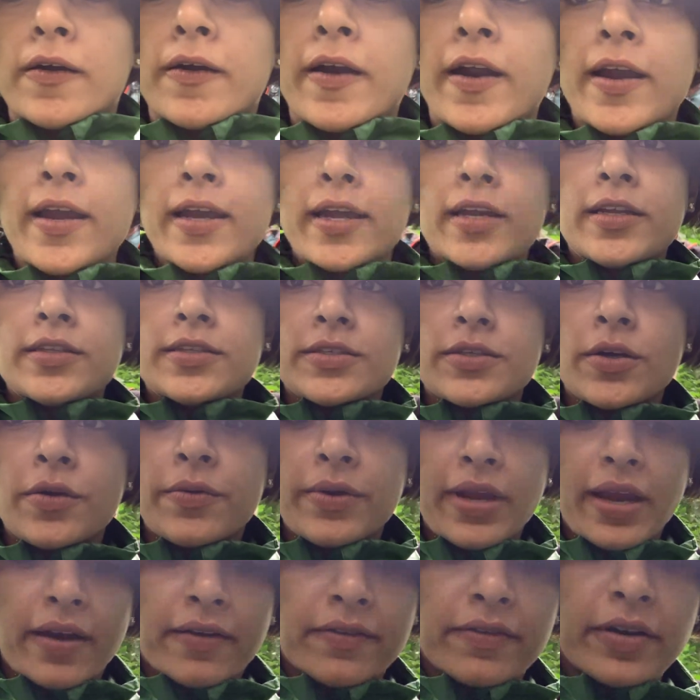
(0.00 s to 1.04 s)
All right, so
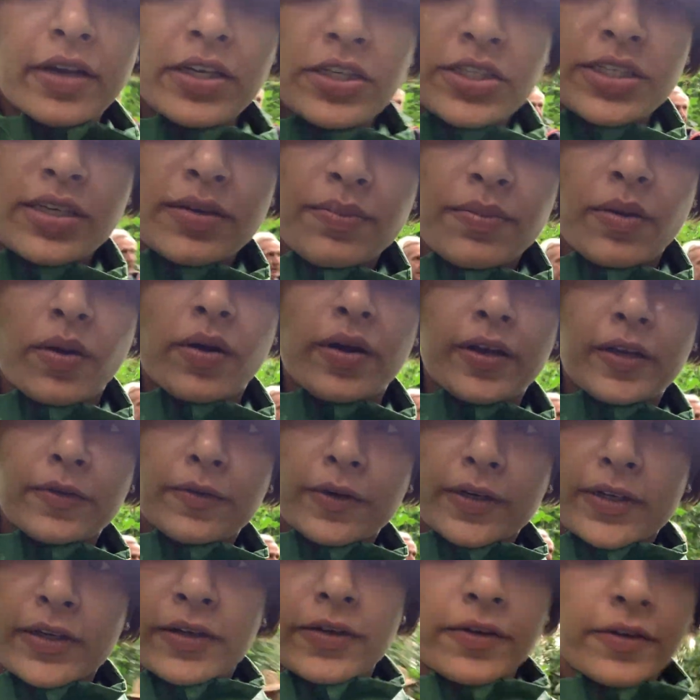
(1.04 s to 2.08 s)
we have reached a
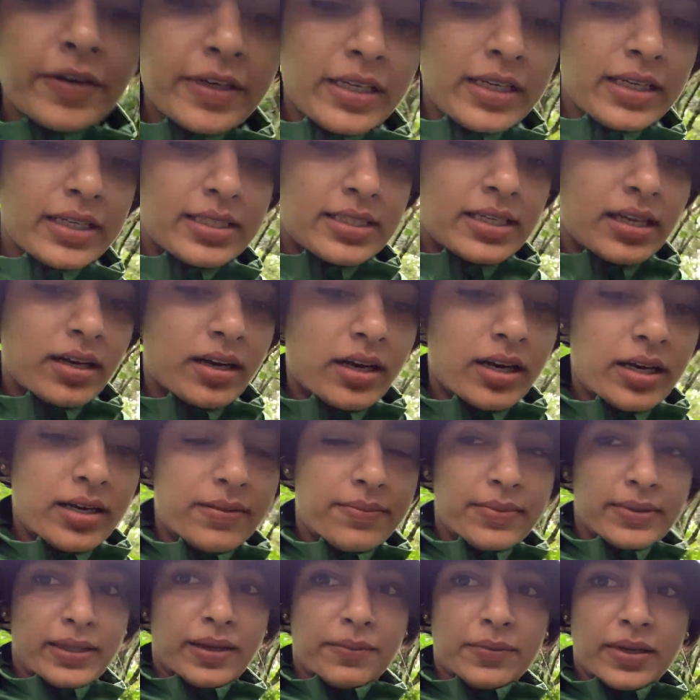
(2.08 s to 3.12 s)
point where the gorillas
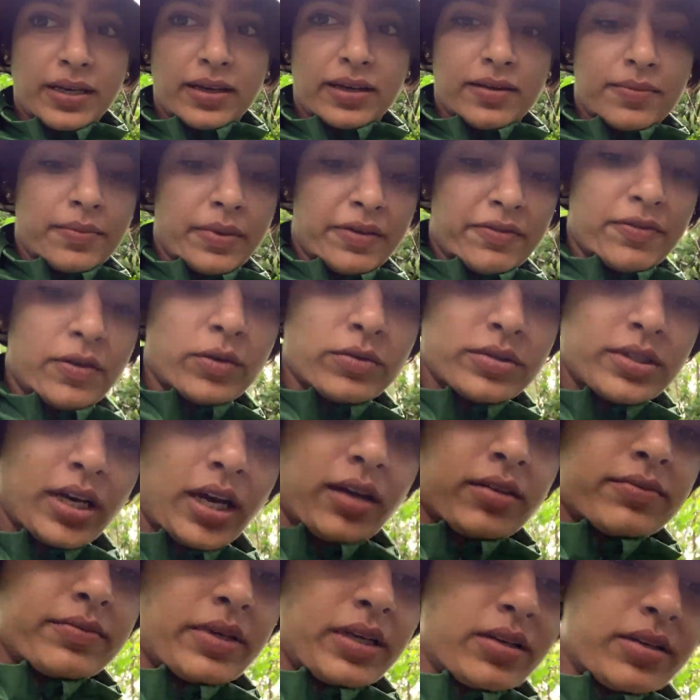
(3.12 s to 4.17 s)
are, but I'm going to keep my phone
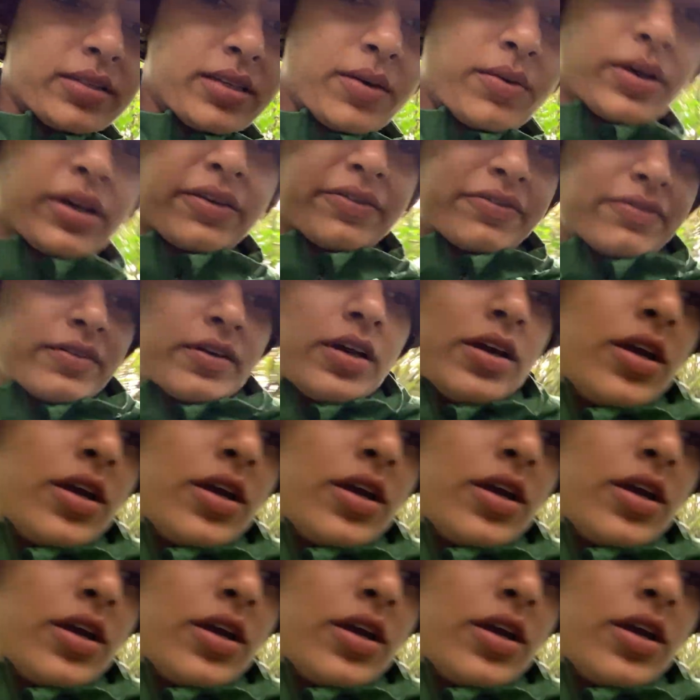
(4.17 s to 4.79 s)
down because I want to